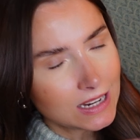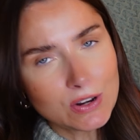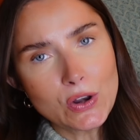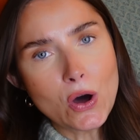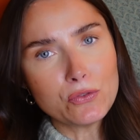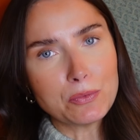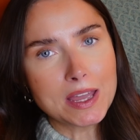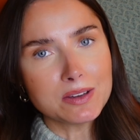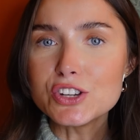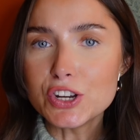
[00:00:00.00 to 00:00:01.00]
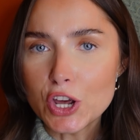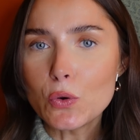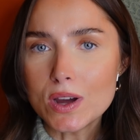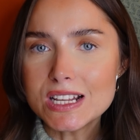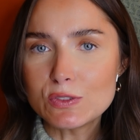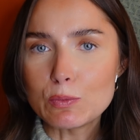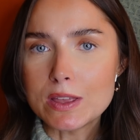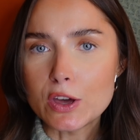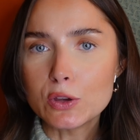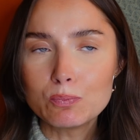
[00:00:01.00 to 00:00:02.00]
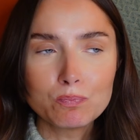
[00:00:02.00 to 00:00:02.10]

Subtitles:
Not for me. Do you know what is for me though?